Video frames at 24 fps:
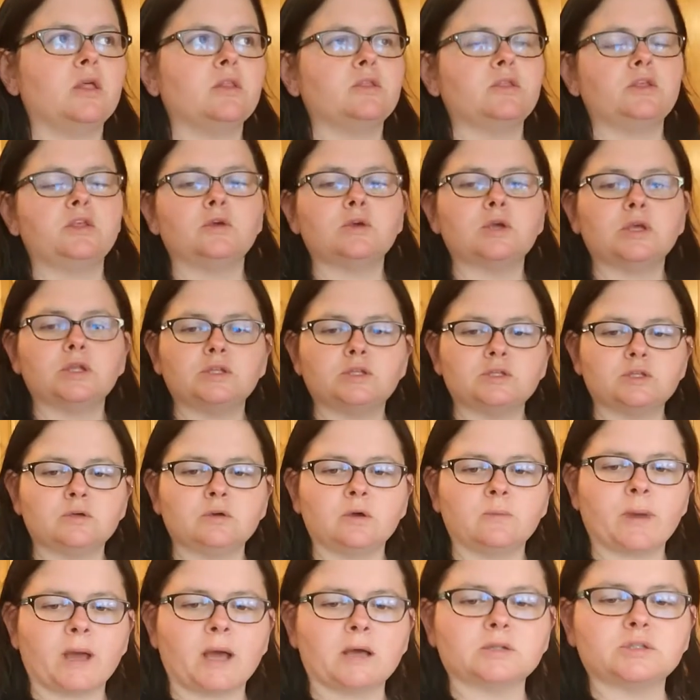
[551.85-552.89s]
you could do
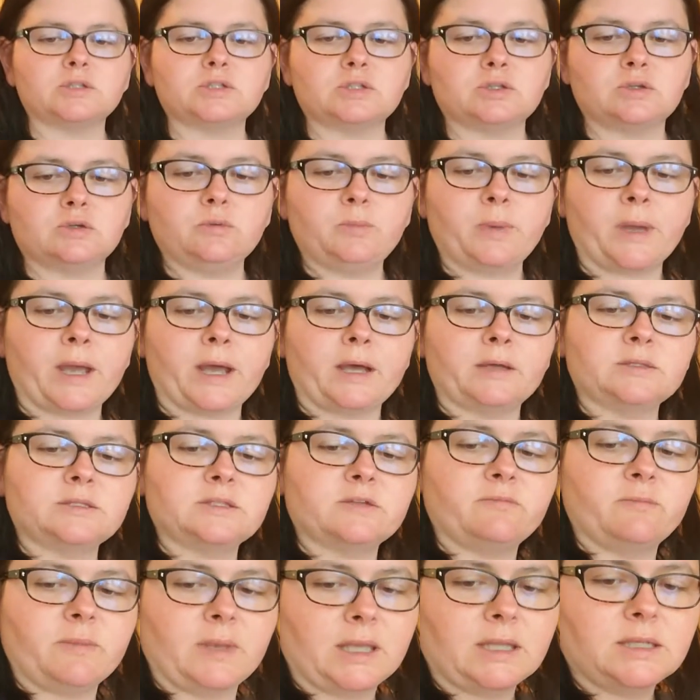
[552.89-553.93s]
about 2 pounds
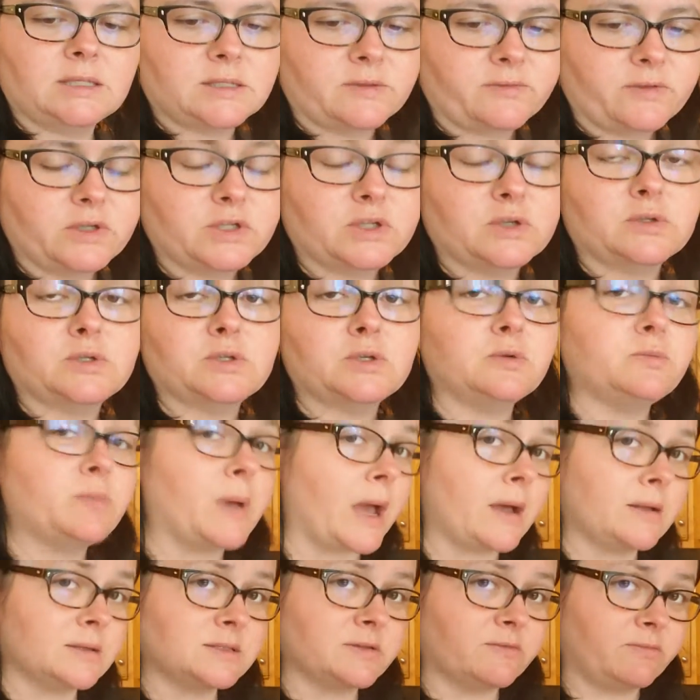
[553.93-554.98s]
of meat. If you do 2
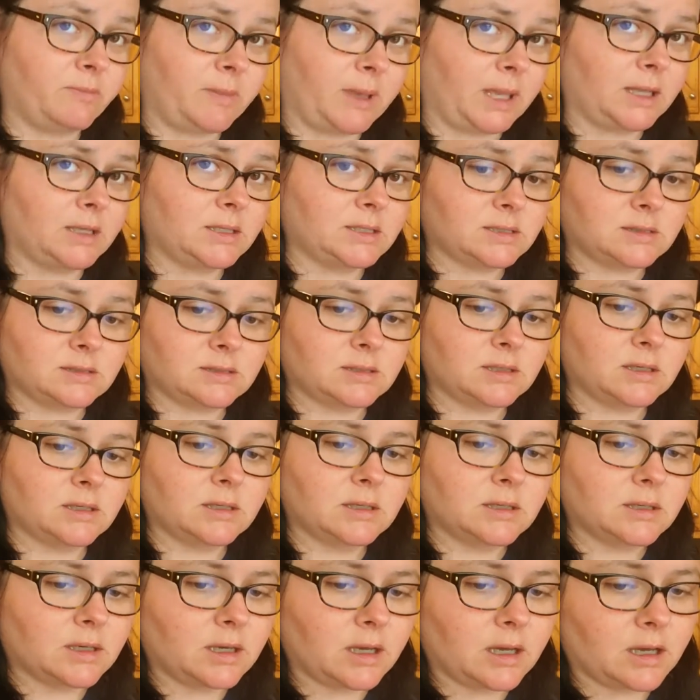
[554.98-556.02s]
pounds of meat,
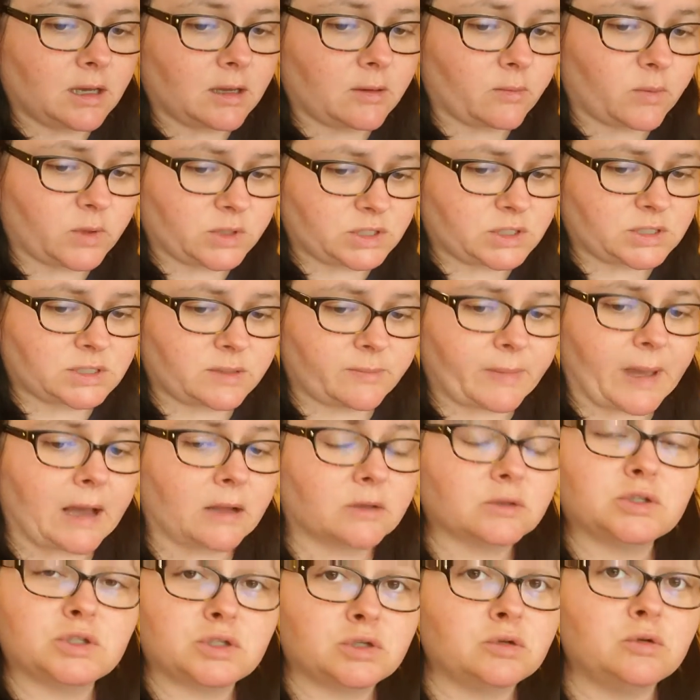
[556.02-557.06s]
which is about
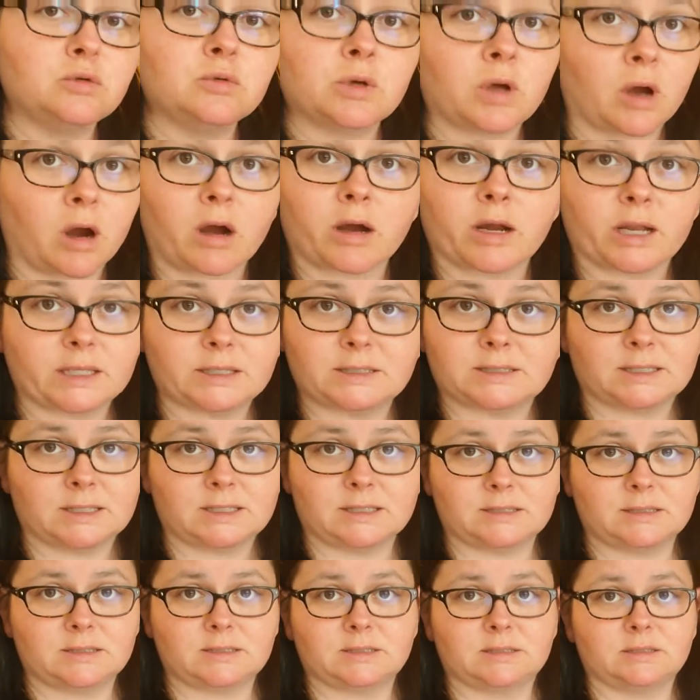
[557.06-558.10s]
2
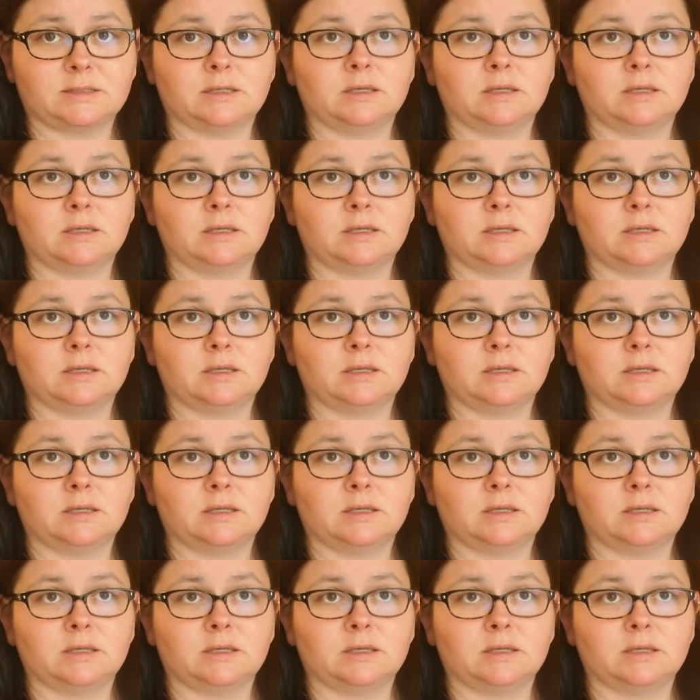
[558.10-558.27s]
carcasses,